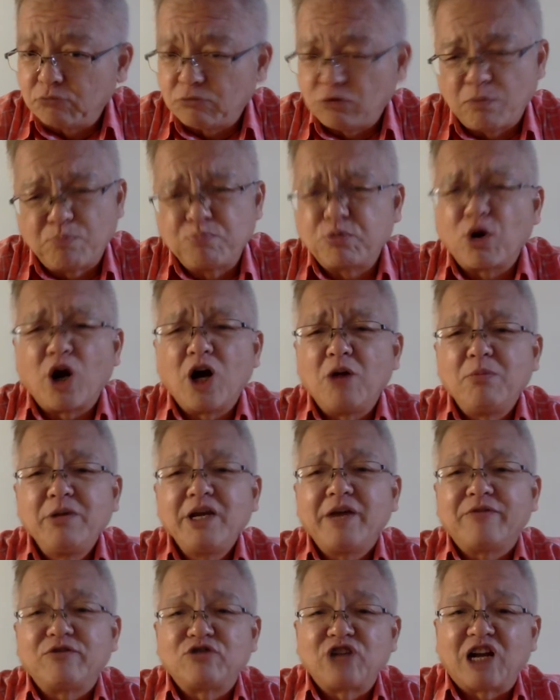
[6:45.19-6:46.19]
you probably
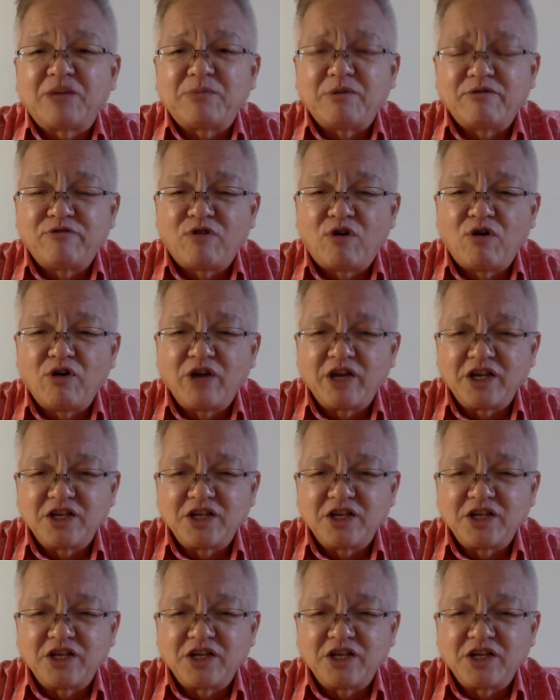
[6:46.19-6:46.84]
have tried before,